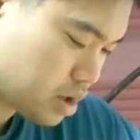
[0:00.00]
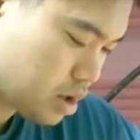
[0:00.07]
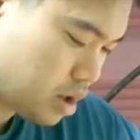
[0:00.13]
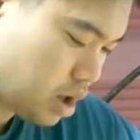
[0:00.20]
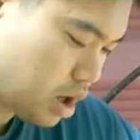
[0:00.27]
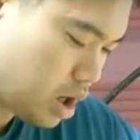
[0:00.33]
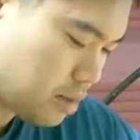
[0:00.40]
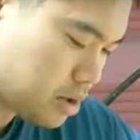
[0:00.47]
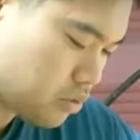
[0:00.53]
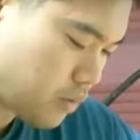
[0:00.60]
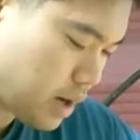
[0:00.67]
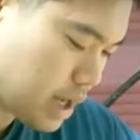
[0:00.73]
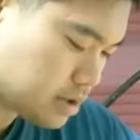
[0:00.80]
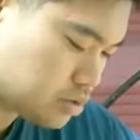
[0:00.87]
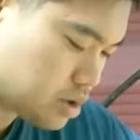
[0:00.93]
Herbert
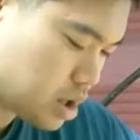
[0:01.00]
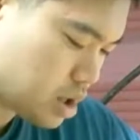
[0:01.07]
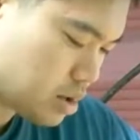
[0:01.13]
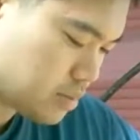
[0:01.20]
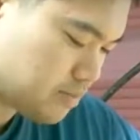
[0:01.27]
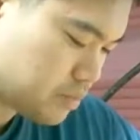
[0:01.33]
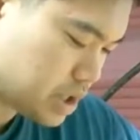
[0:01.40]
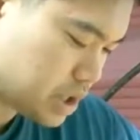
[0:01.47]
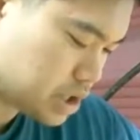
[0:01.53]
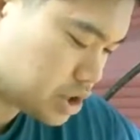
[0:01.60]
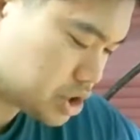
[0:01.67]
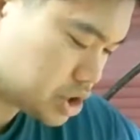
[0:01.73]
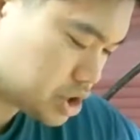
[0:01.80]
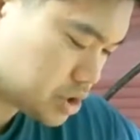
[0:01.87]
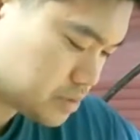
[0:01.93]
ran to the
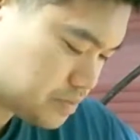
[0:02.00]
beach